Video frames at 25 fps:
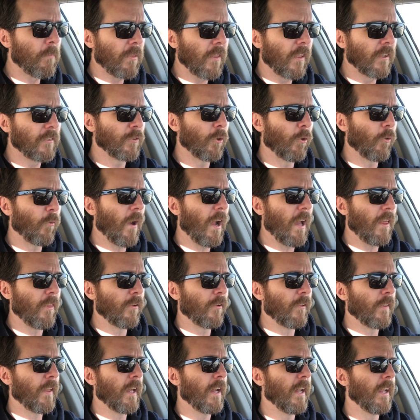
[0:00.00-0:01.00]
So
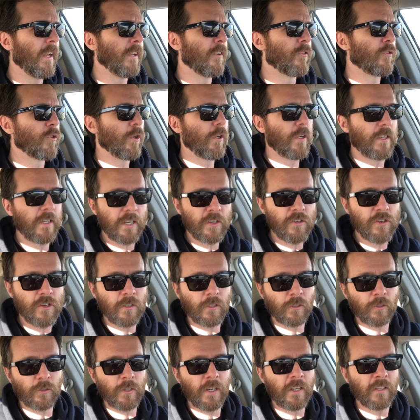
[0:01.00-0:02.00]
rather than a
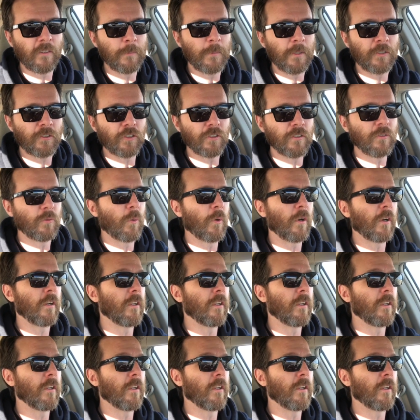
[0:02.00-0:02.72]
traditional transmission where